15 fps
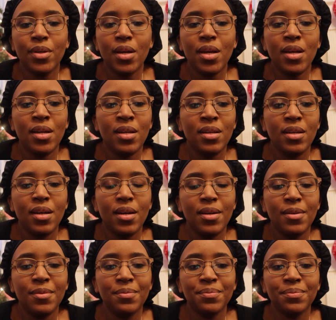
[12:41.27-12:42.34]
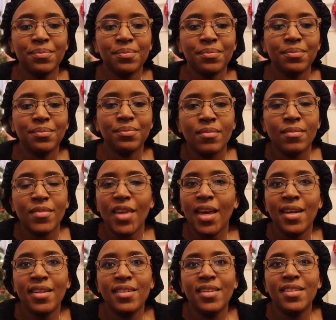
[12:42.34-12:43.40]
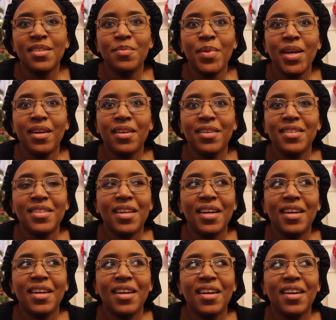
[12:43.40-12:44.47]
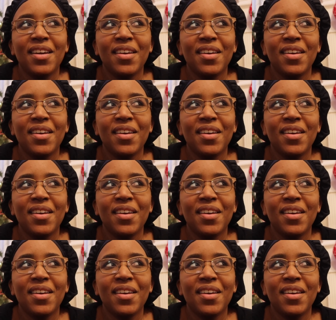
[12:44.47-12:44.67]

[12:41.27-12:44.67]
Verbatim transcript: and, um, and it doesn't make us like